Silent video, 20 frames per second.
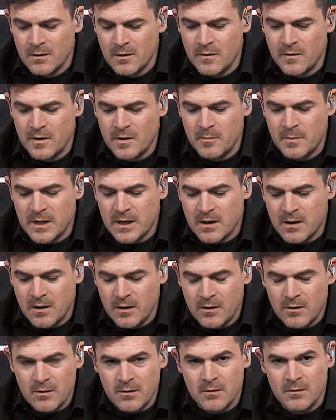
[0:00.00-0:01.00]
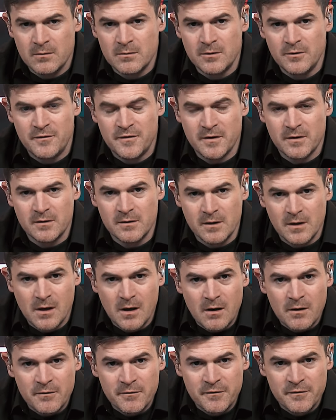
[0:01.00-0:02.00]
And then back here, you fell in
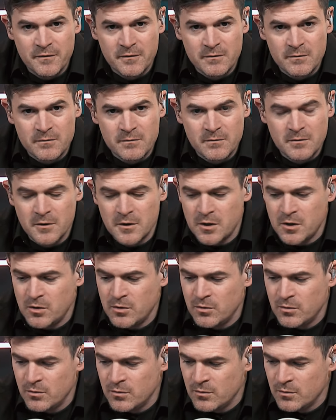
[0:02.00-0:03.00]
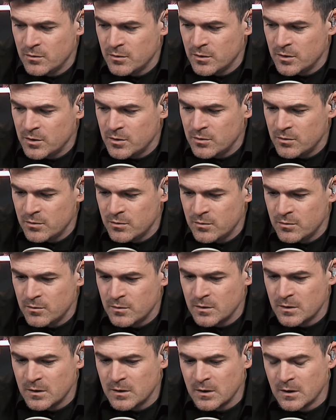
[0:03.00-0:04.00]
love. You
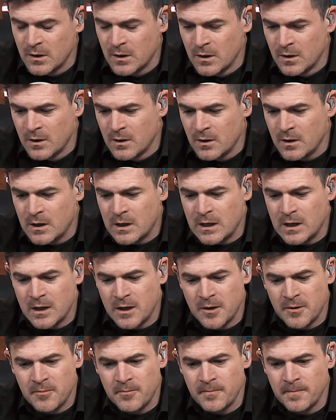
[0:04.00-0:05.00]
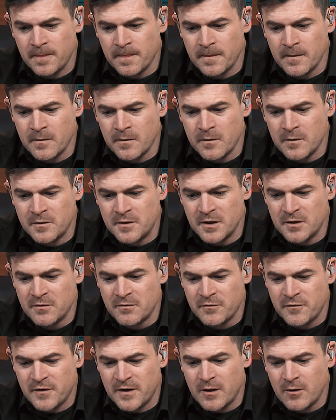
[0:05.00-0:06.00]
you um,
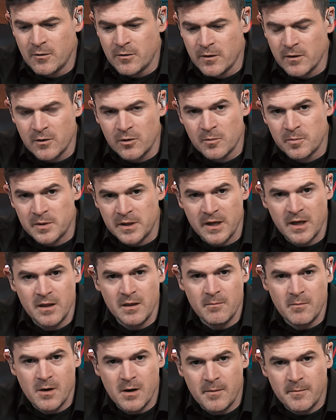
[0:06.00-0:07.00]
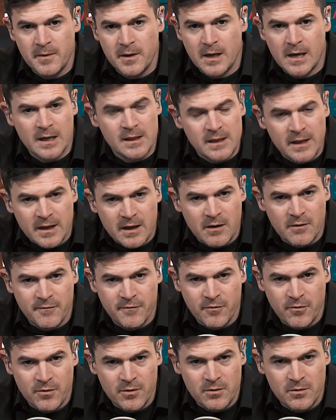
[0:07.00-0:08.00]
didn't follow the little plan that mommy had laid out
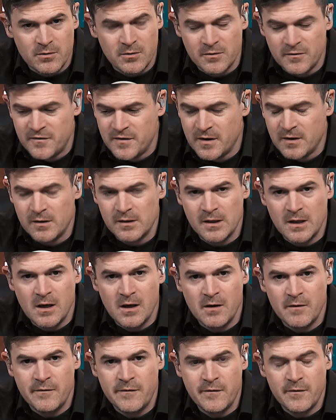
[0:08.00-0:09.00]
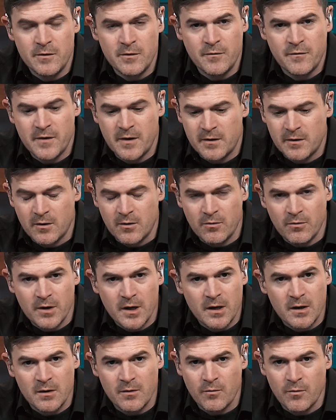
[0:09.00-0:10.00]
for you. You fell in love. You found a
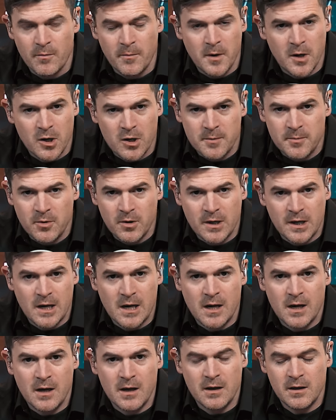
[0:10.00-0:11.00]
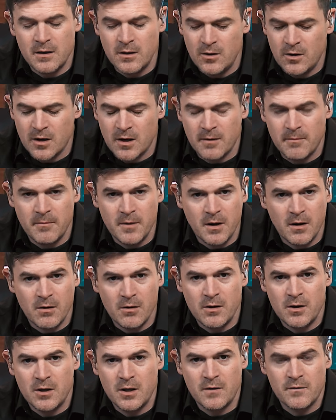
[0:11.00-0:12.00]
great, remarkable guy. Y'all got
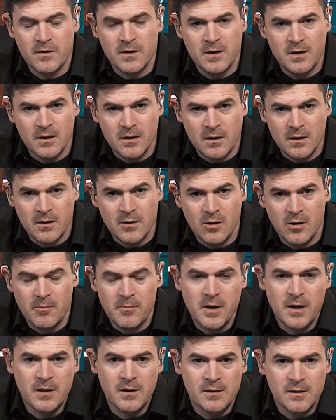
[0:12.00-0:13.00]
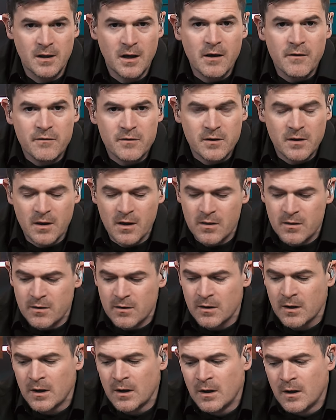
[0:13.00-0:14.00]
married. You have a kid. Y'all are making a life
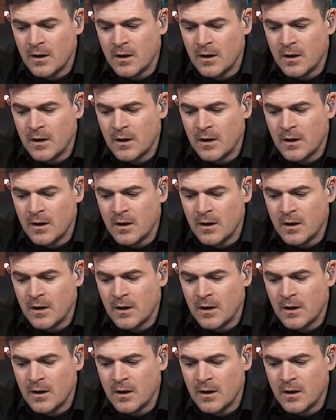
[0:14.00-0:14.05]
together.